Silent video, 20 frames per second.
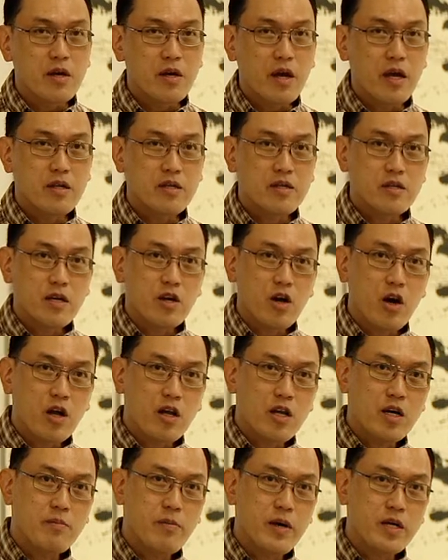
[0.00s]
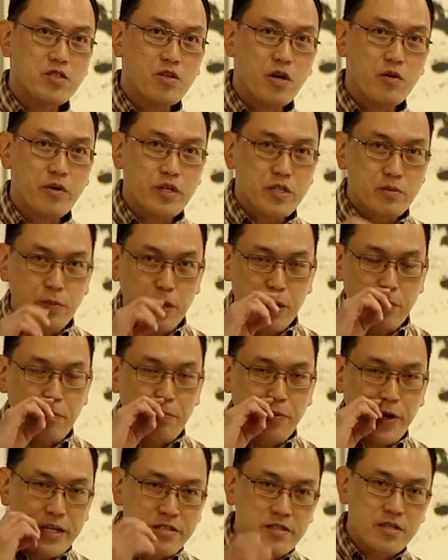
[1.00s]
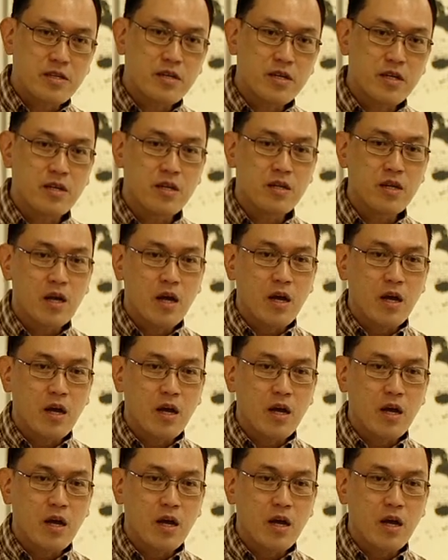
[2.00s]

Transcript: And the column has always been present in